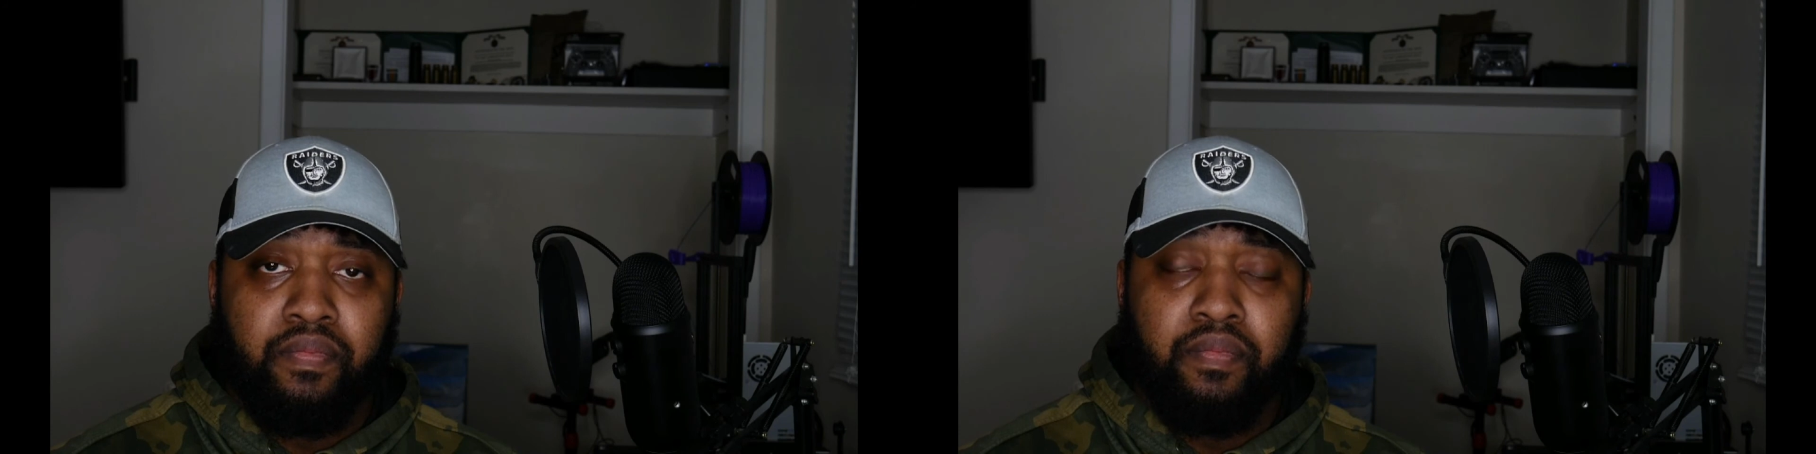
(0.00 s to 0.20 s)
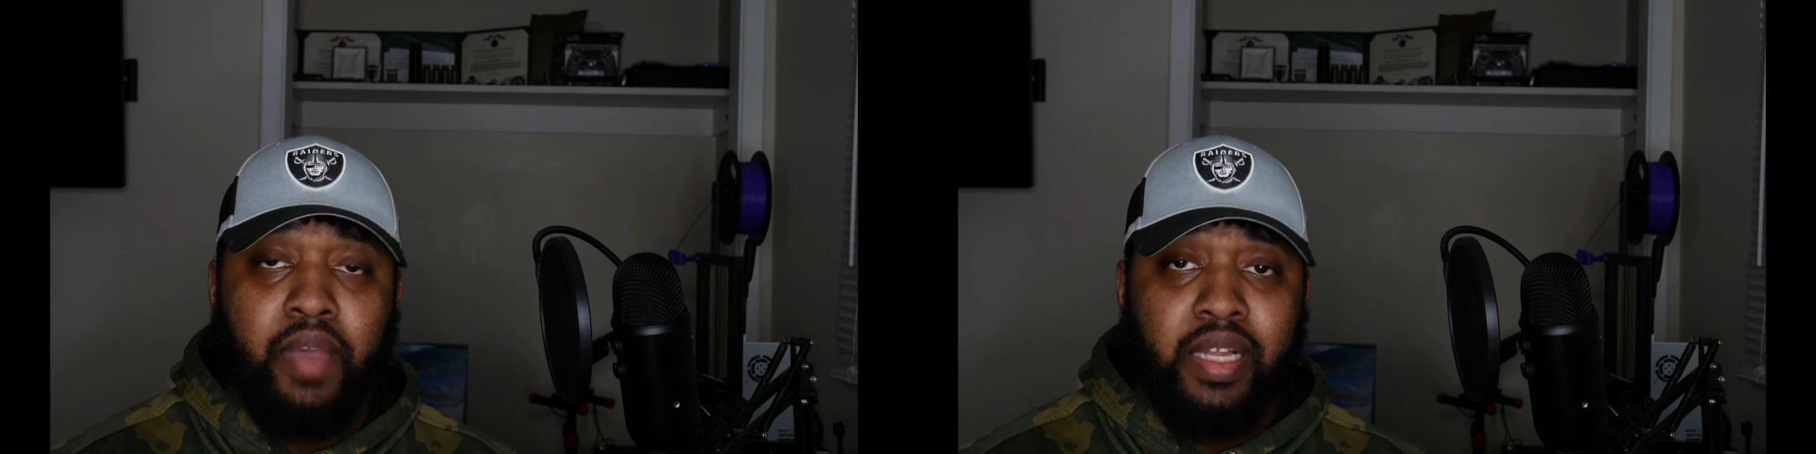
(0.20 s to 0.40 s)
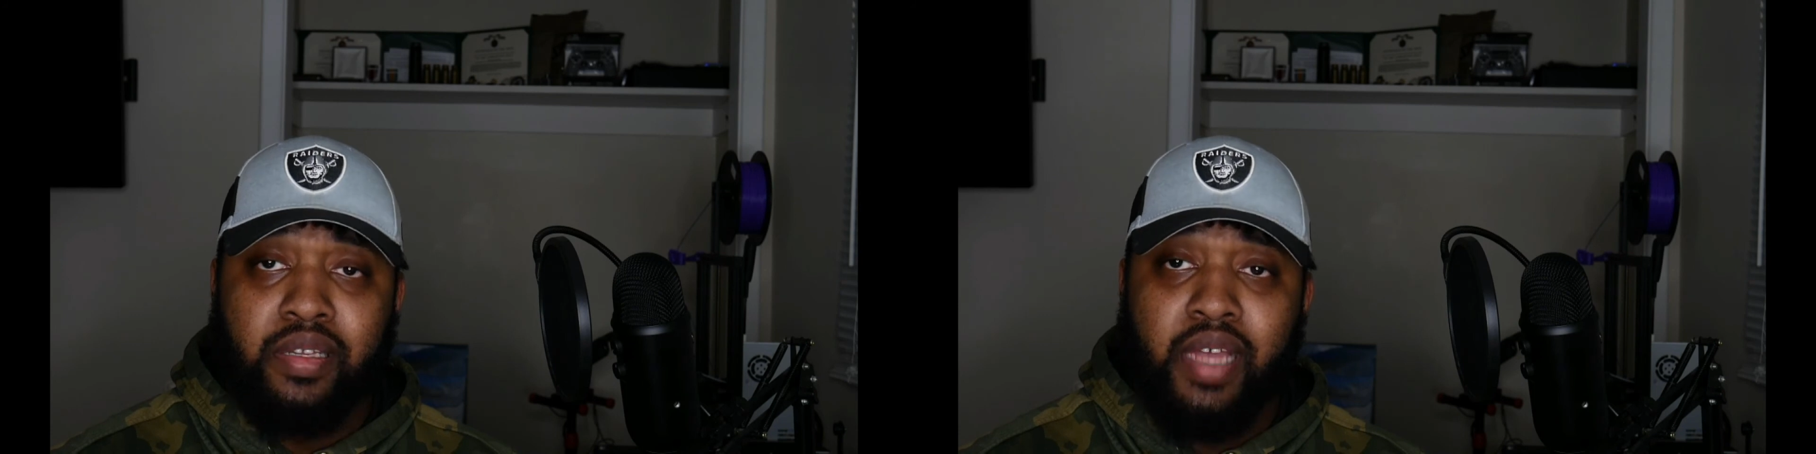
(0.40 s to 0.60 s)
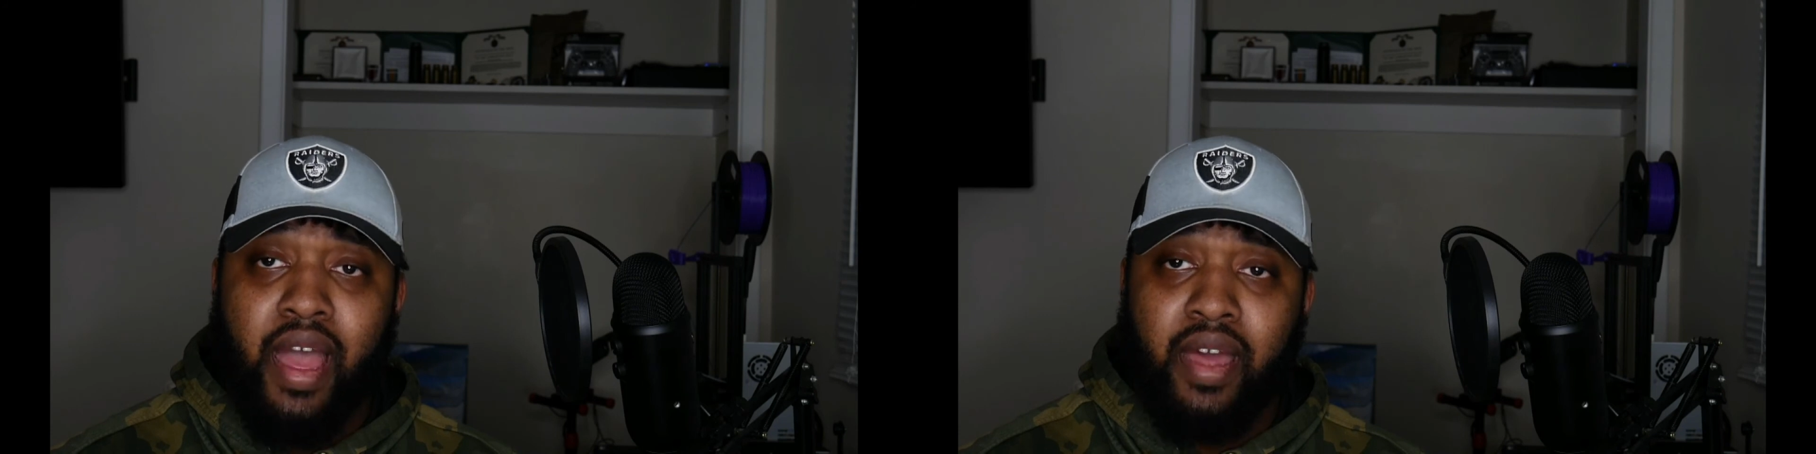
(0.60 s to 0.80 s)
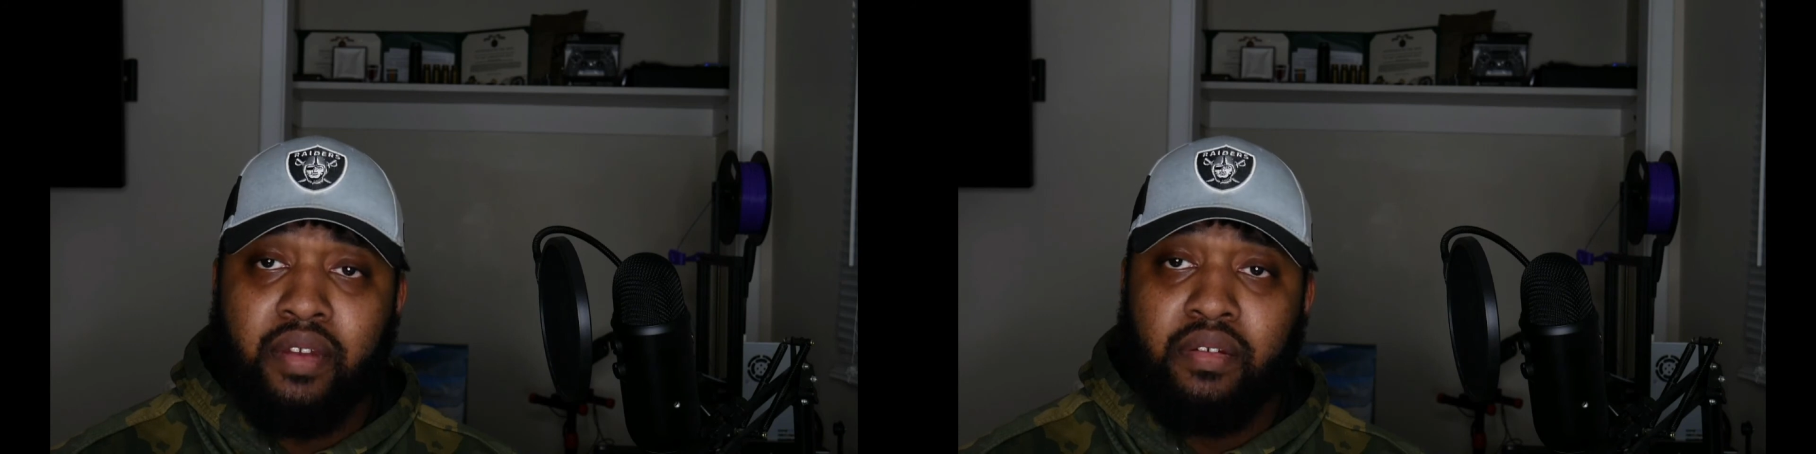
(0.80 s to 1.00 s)
made
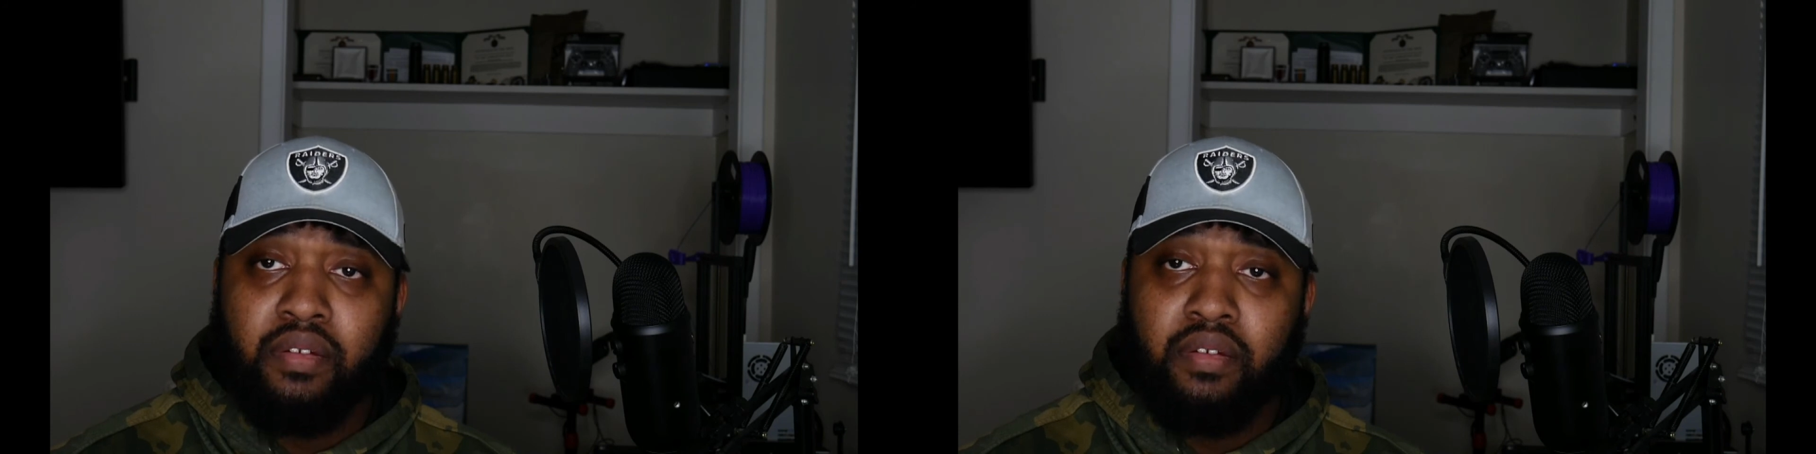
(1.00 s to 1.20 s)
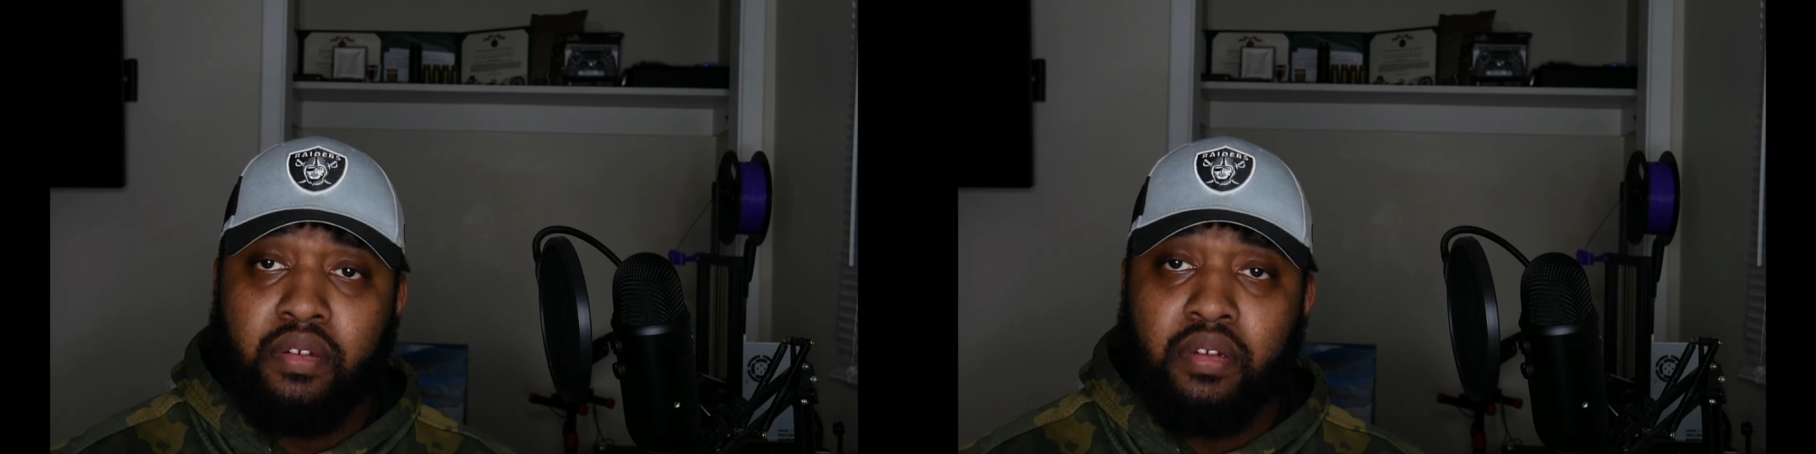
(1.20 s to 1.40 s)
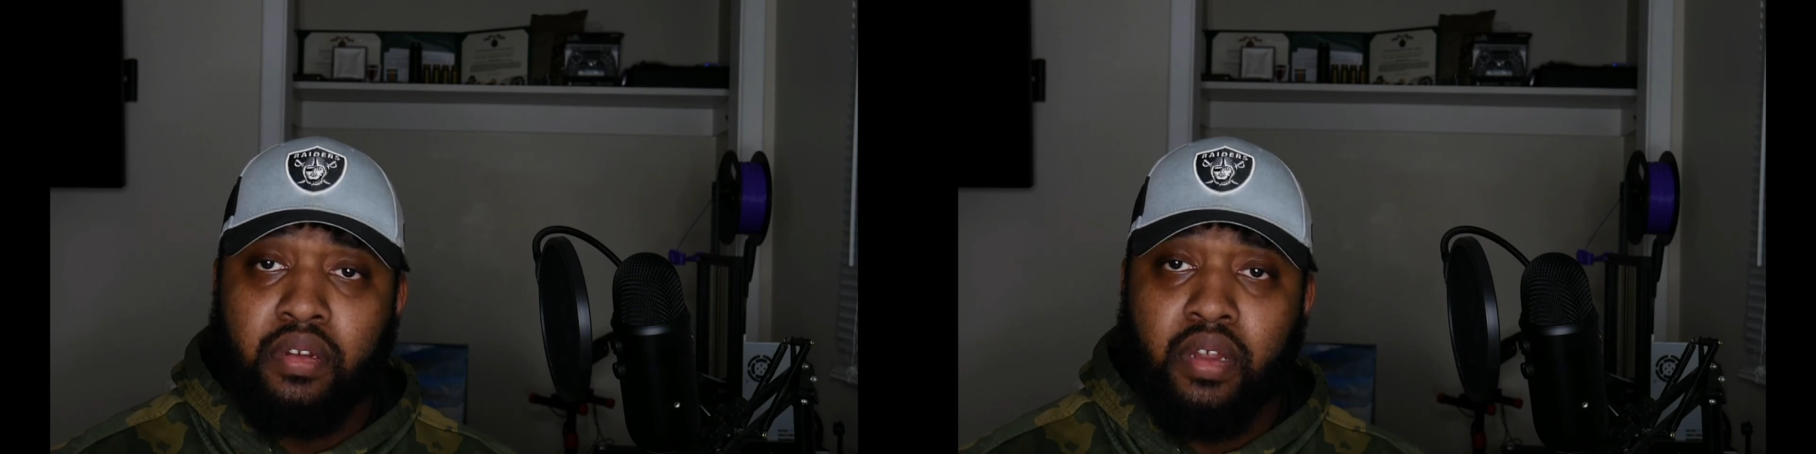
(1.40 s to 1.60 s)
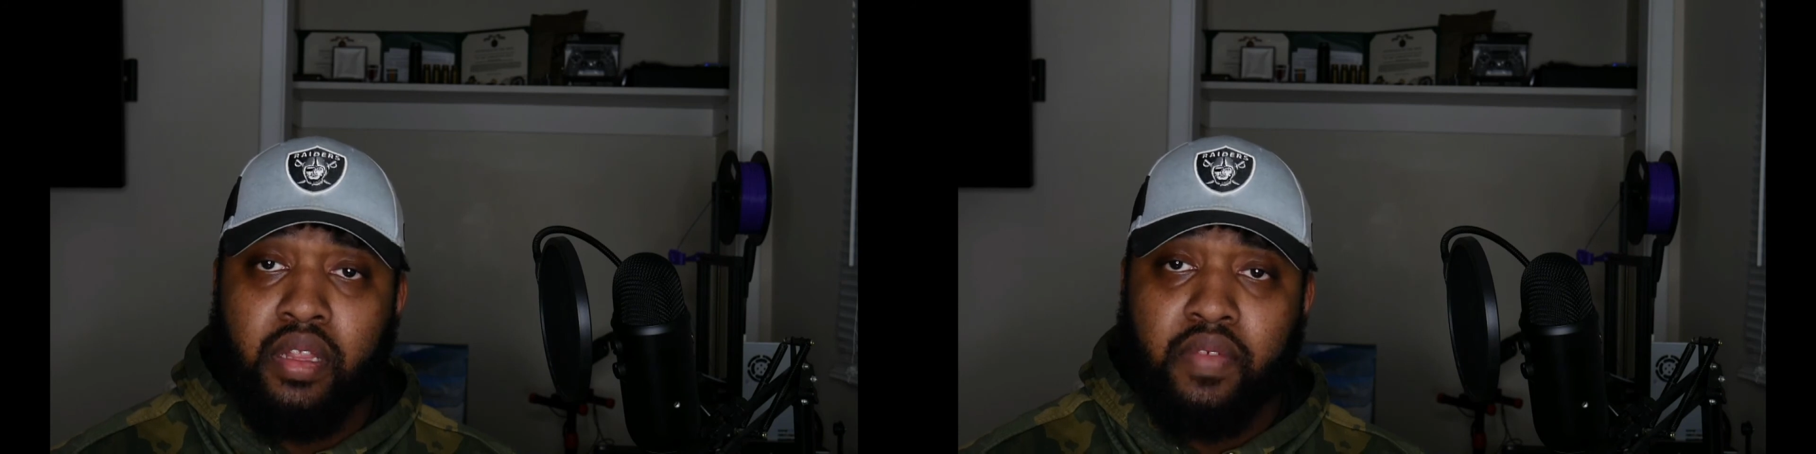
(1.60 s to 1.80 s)
sad at